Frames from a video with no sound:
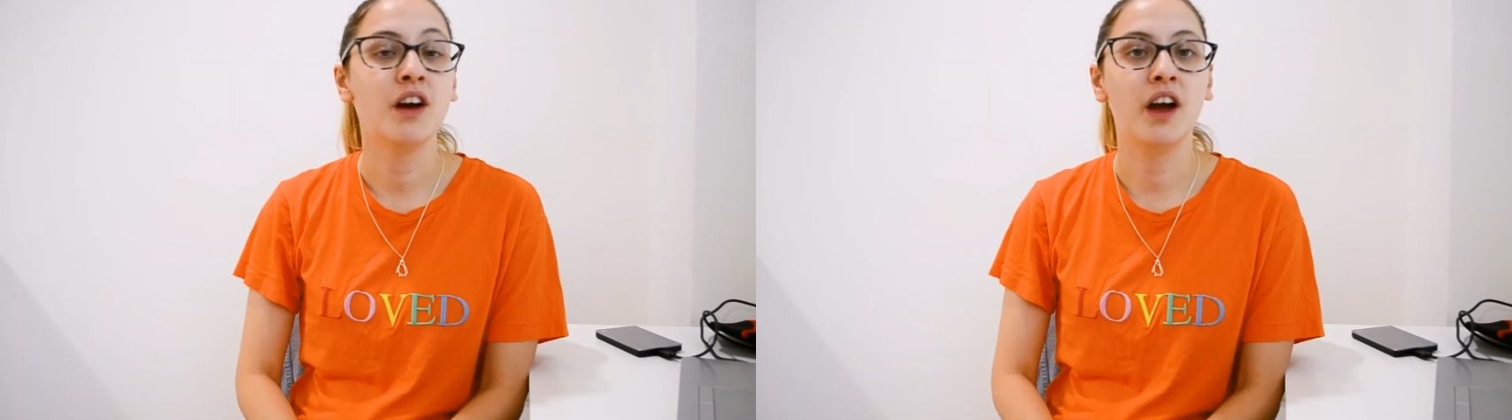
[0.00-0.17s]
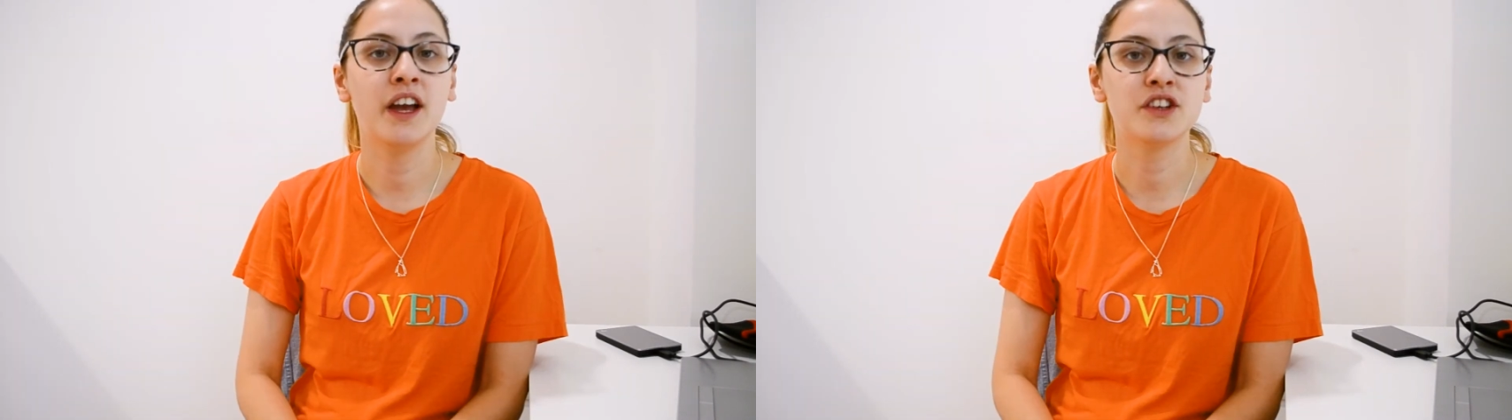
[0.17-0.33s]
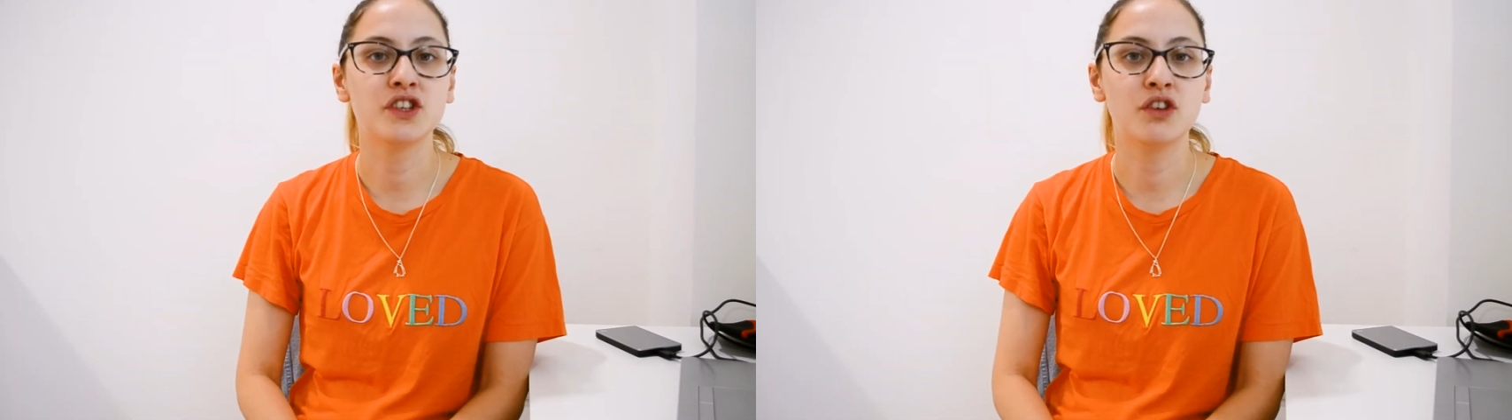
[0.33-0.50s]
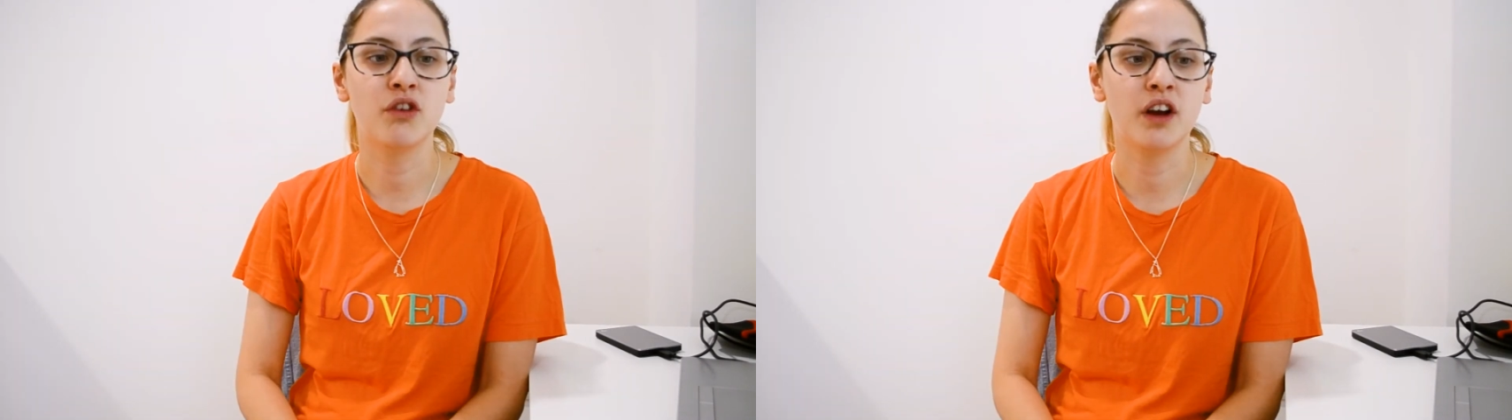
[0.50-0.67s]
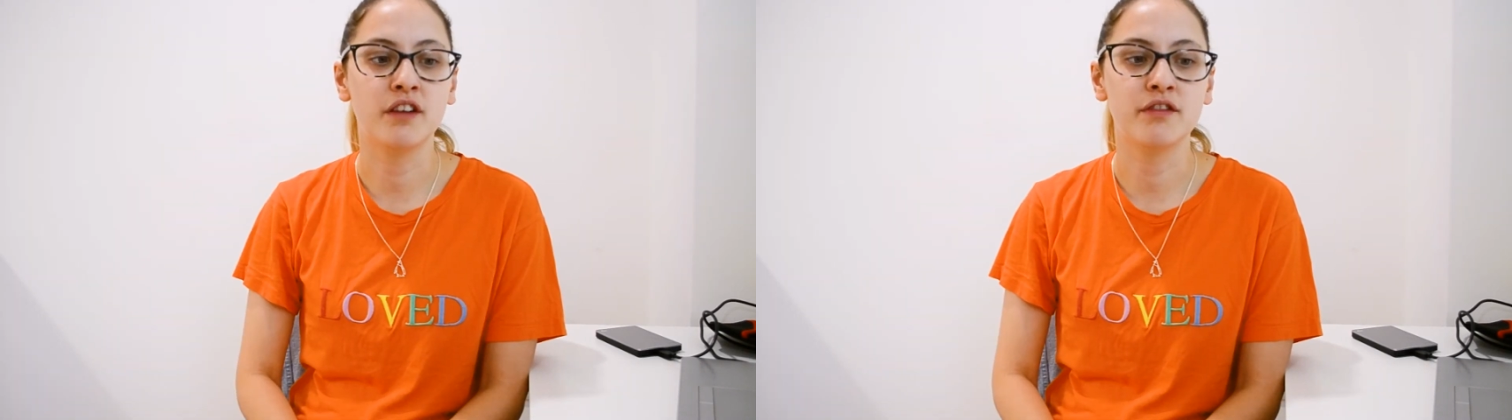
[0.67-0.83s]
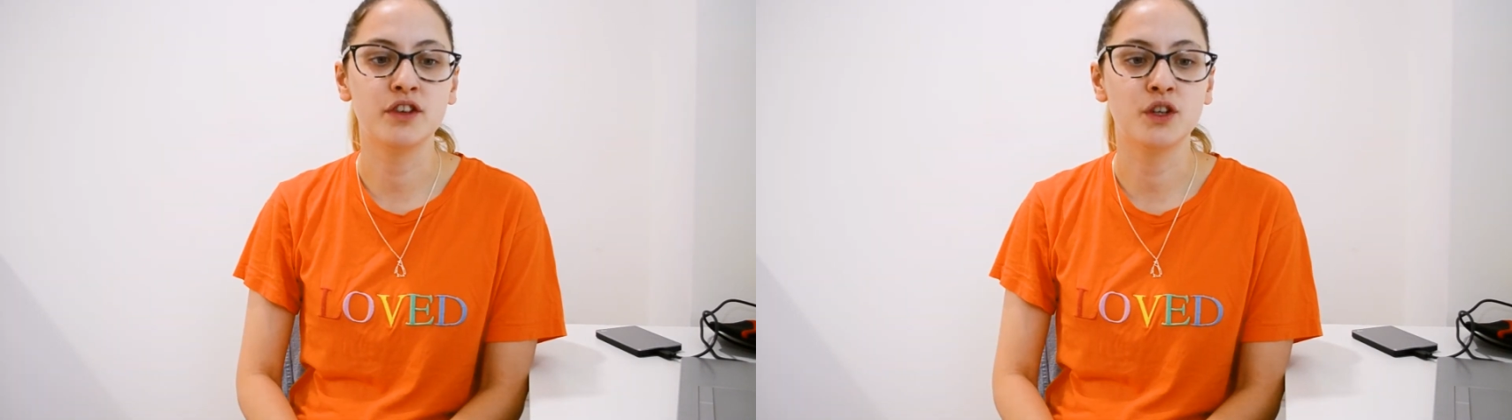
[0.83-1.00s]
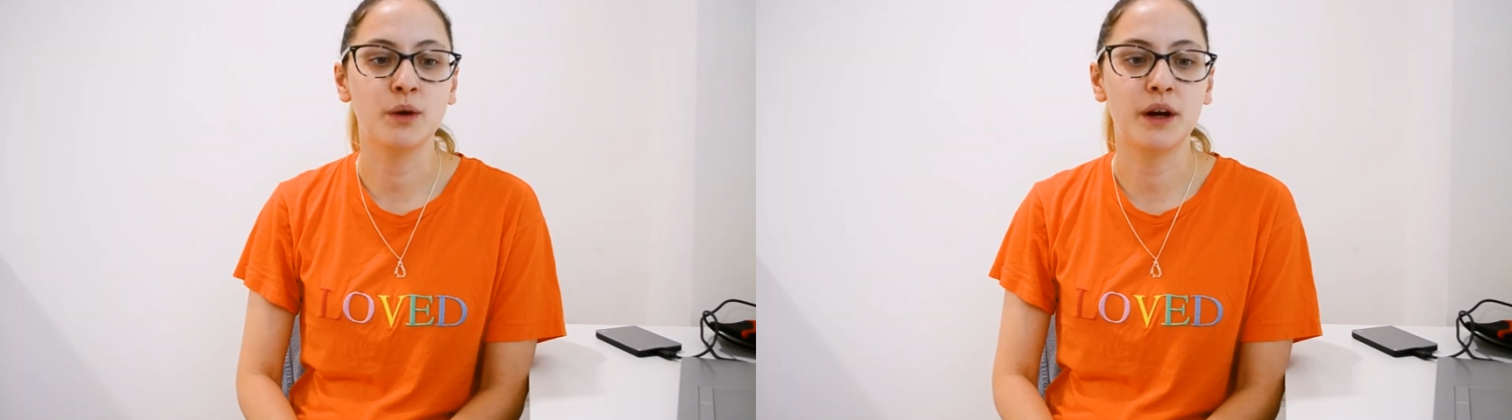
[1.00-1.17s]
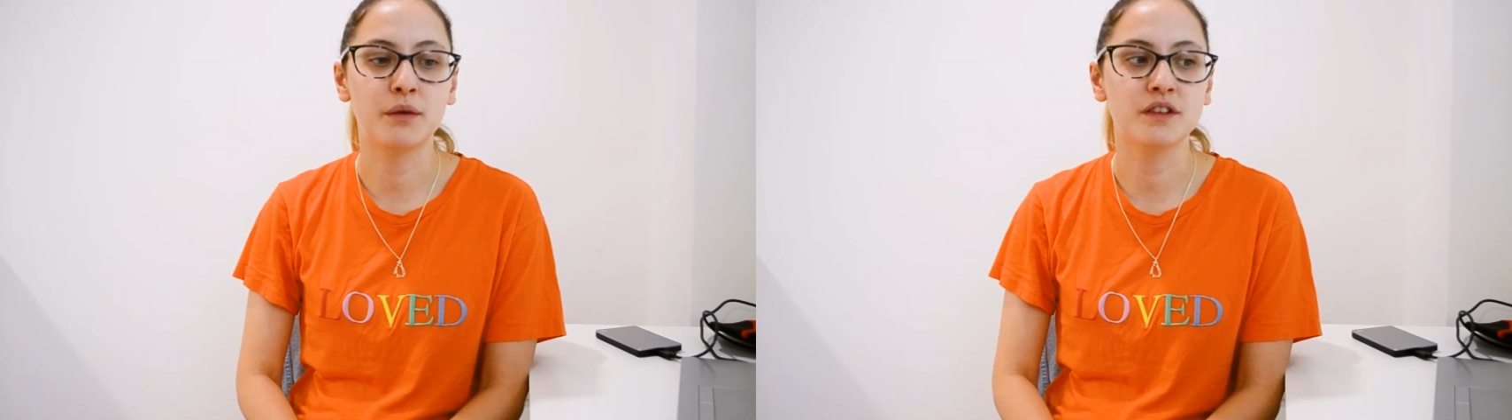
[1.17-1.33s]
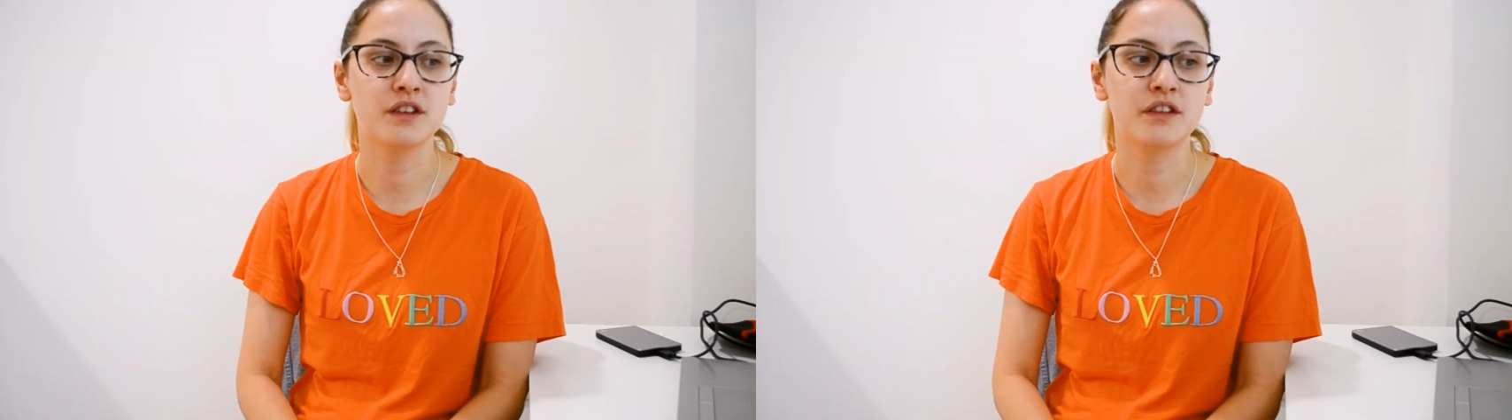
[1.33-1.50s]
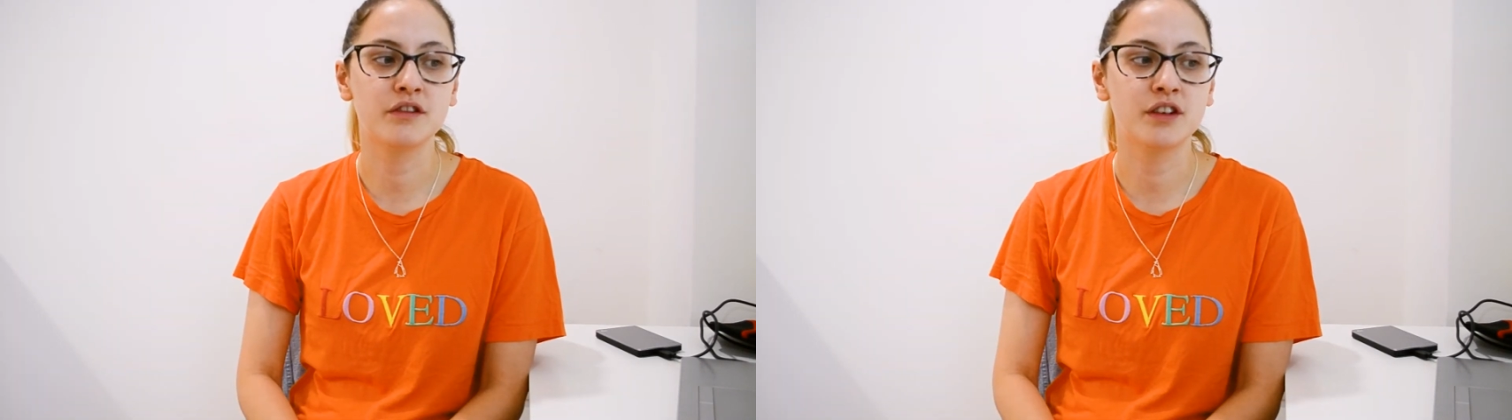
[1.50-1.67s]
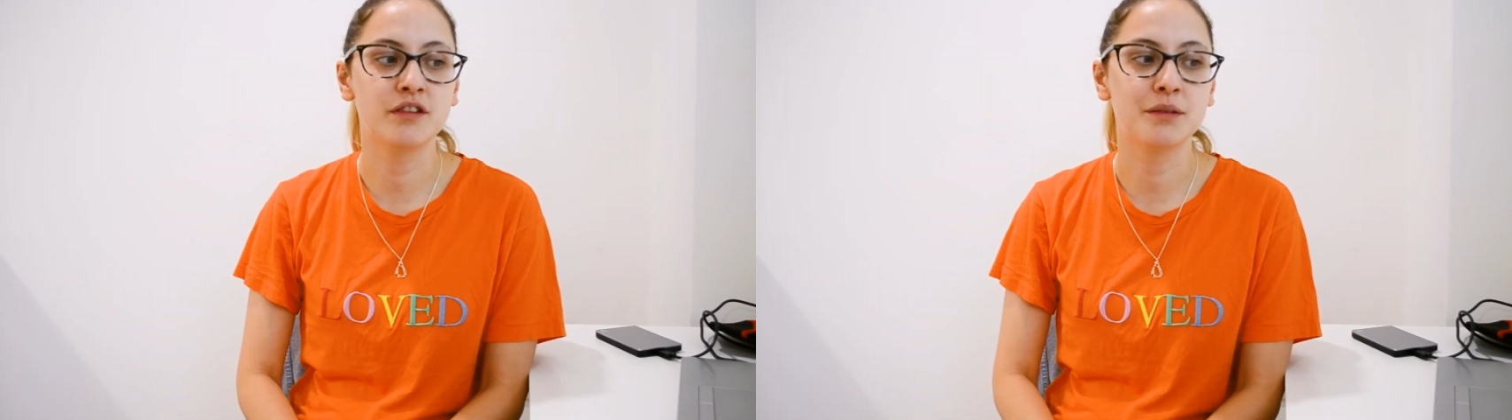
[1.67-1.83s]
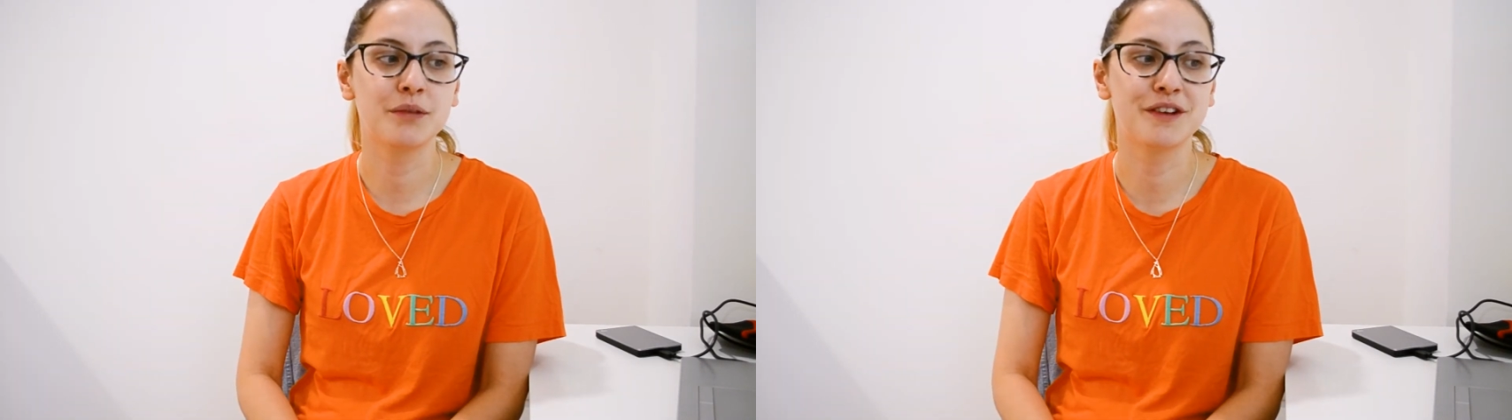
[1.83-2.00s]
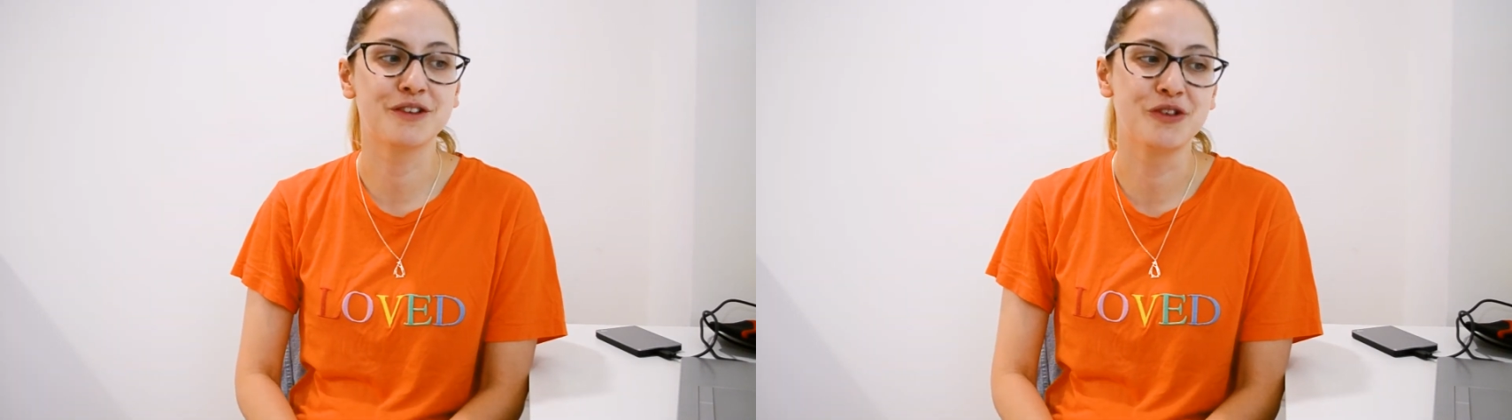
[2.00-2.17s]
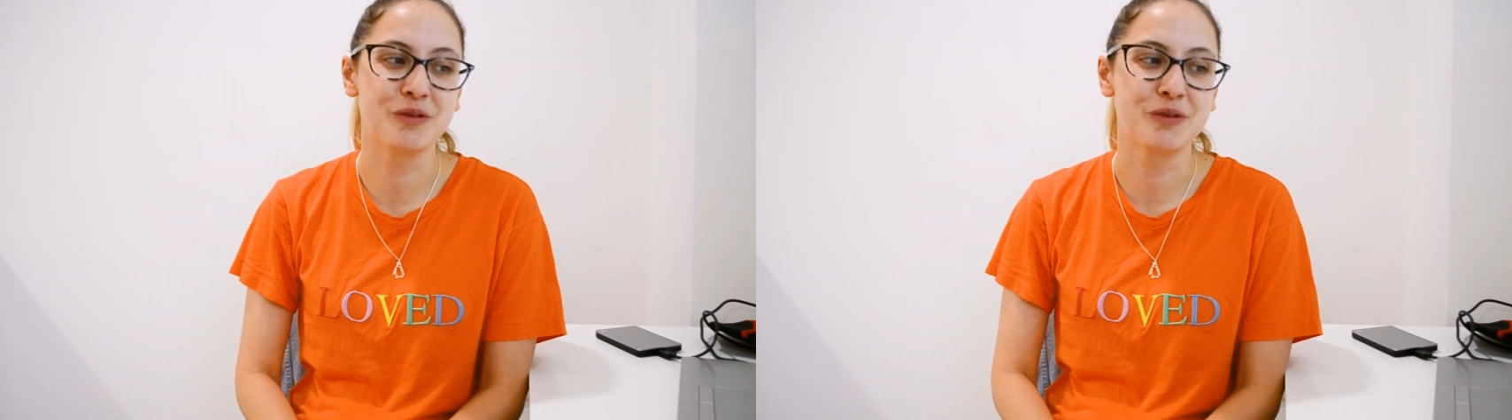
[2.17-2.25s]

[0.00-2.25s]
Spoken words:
I actually cried for 2 hours after I read my school